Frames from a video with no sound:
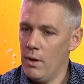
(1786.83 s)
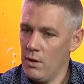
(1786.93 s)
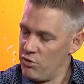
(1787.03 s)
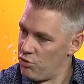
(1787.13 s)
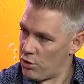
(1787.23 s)

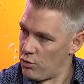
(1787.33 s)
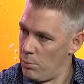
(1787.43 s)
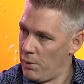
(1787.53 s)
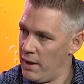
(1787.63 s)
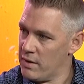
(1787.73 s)
structure in
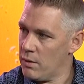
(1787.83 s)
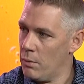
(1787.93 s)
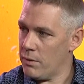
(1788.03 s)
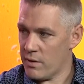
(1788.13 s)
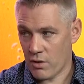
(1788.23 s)
place
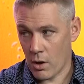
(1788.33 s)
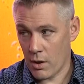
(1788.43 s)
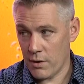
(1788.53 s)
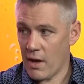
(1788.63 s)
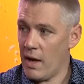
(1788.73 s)
at the start of
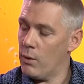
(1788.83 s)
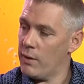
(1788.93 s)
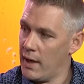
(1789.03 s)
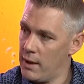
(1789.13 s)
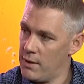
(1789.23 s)
the day or
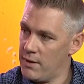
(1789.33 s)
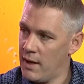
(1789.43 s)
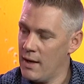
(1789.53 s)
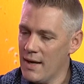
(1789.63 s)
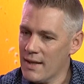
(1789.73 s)
the end of the
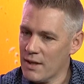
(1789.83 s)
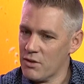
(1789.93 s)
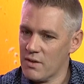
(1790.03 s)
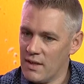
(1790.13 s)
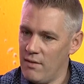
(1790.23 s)
day that
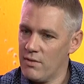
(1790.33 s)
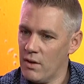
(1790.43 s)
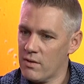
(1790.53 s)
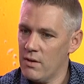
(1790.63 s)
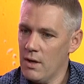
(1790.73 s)
just gives
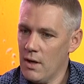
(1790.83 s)
us